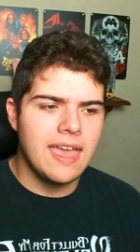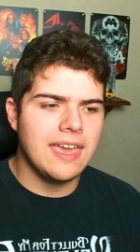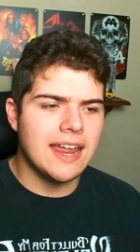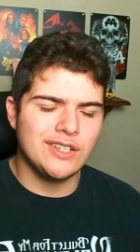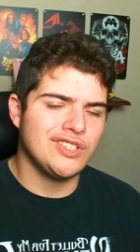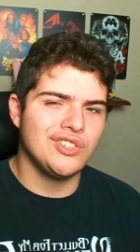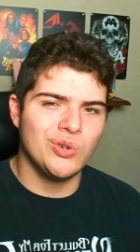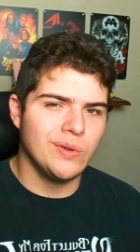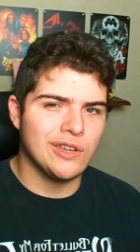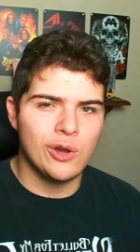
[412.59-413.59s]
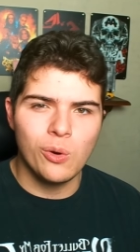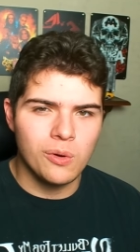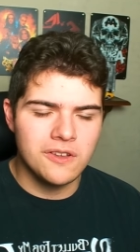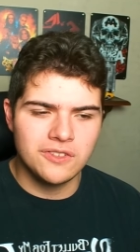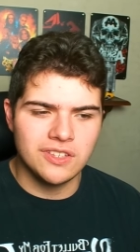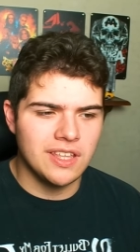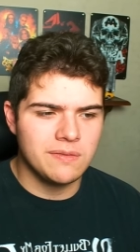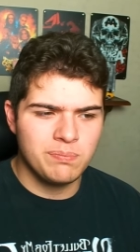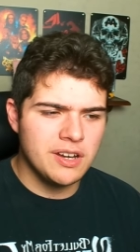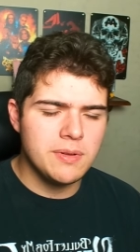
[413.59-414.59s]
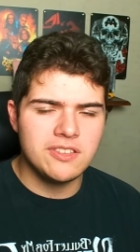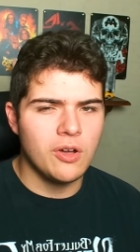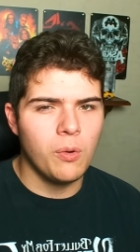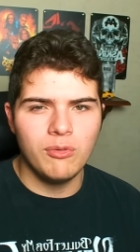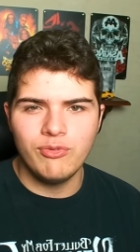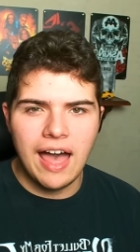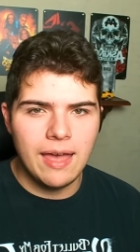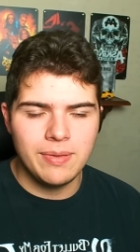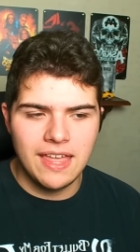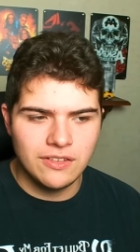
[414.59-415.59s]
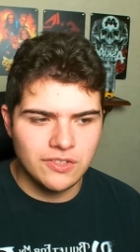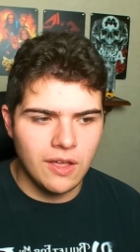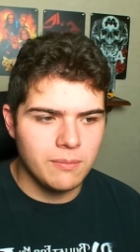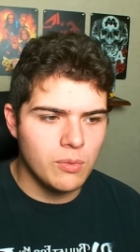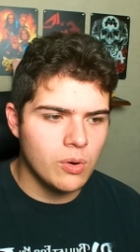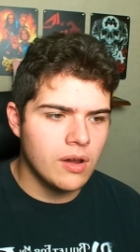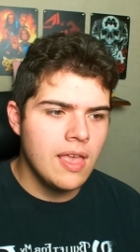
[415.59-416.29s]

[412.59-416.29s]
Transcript: and I just enjoyed the chorus and like pretty much the whole vibe of that song more.